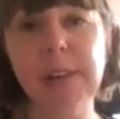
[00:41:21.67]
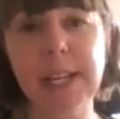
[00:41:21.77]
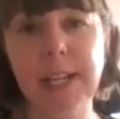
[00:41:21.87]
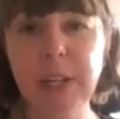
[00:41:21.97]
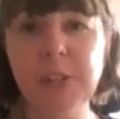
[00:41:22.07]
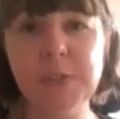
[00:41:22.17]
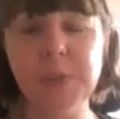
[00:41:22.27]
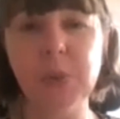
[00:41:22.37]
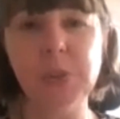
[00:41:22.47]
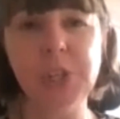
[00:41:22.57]
really
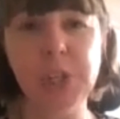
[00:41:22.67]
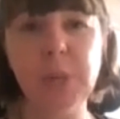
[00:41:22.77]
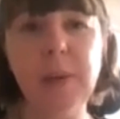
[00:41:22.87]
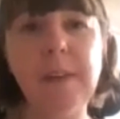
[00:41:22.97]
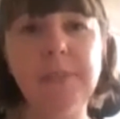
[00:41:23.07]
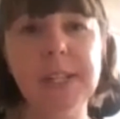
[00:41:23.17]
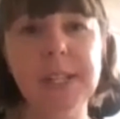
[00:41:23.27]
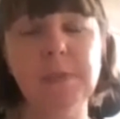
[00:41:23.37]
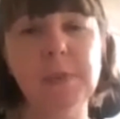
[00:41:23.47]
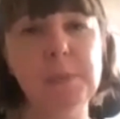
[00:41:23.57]
useful to have this
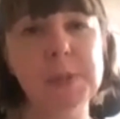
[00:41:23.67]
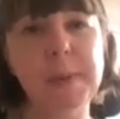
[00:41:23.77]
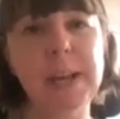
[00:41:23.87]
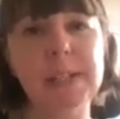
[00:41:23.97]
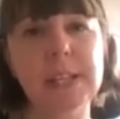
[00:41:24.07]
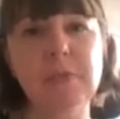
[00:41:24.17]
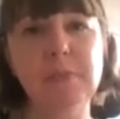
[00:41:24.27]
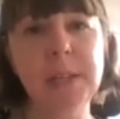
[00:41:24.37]
different perspective,